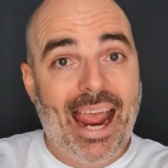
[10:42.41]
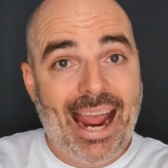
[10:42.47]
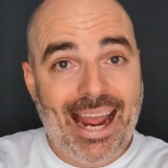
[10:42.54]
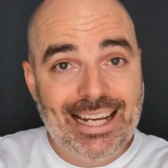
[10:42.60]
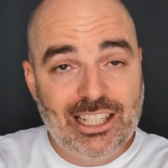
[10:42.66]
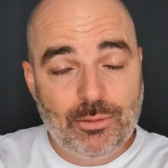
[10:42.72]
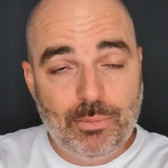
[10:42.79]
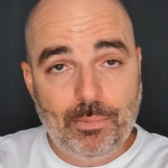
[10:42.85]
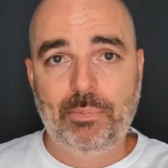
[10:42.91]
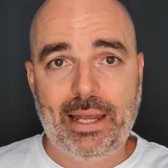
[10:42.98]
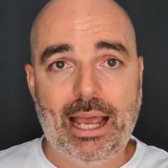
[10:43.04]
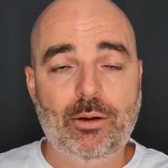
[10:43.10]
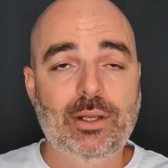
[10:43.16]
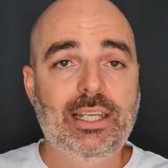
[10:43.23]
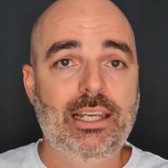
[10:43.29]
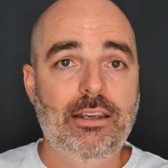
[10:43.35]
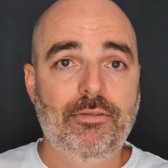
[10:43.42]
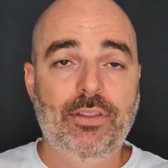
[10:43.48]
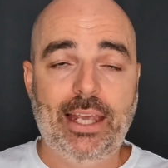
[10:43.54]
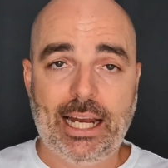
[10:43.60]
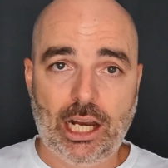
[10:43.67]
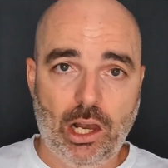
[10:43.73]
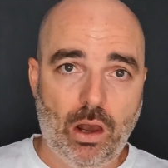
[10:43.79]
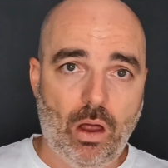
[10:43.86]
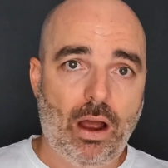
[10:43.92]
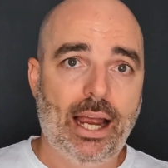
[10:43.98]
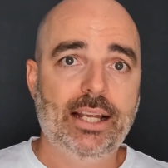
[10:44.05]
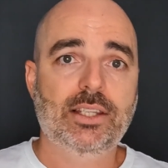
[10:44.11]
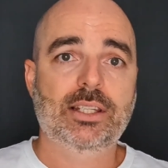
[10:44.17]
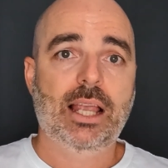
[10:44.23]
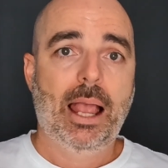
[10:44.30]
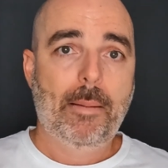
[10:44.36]
and be able to give their
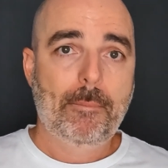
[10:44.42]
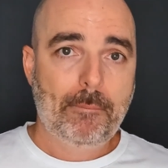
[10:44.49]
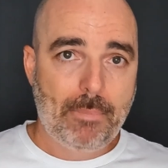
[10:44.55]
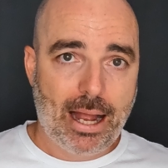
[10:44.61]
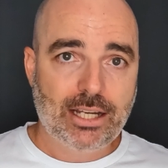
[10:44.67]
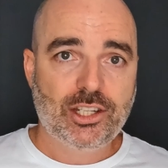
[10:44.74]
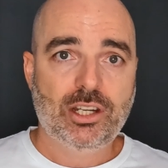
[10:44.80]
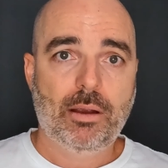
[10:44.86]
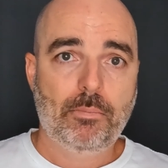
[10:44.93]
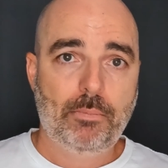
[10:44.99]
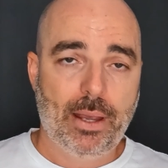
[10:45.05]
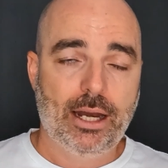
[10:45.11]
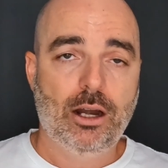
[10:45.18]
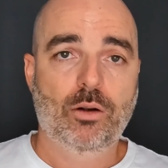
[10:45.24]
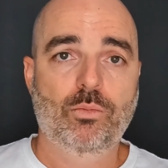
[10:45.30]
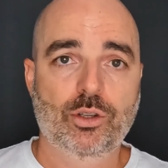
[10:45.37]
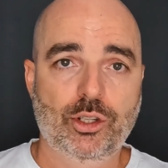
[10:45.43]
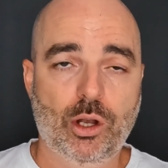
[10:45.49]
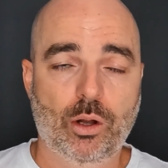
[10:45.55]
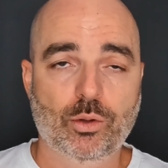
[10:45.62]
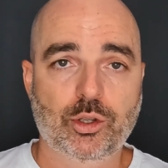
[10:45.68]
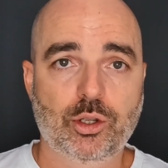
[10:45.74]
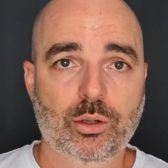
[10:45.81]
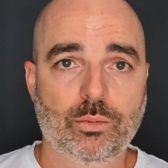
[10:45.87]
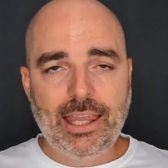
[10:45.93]
clients much better results.